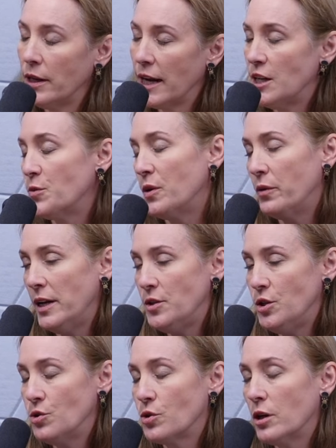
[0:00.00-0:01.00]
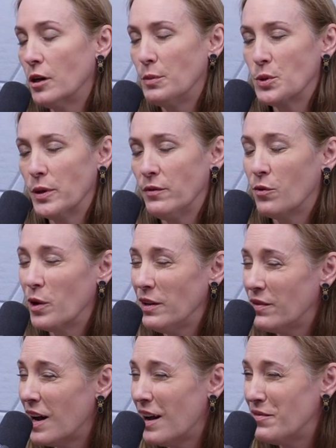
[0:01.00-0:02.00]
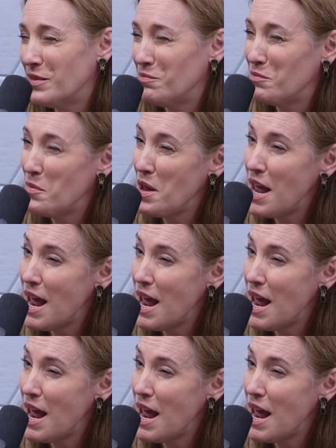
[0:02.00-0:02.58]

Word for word: engagement rates usually are between 45 and